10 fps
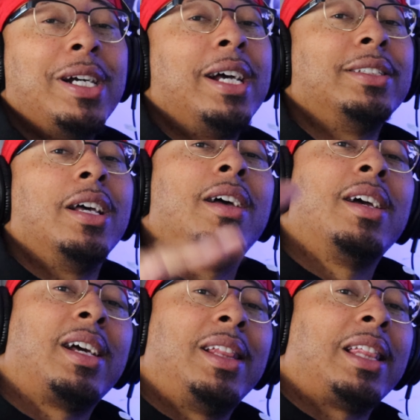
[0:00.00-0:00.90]
you guys
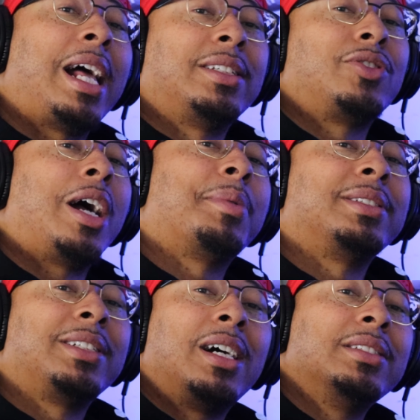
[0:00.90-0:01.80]
click like, subscribe to
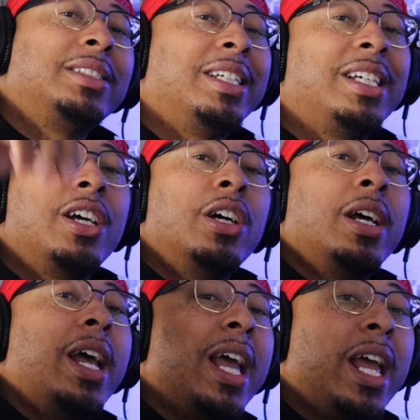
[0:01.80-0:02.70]
this content,
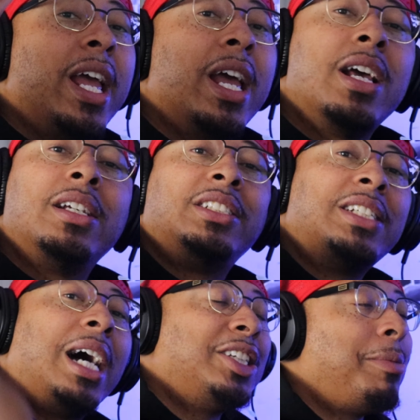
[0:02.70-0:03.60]
and
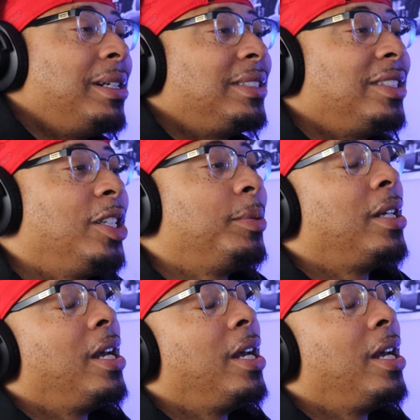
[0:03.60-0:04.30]
shout out to all my subs,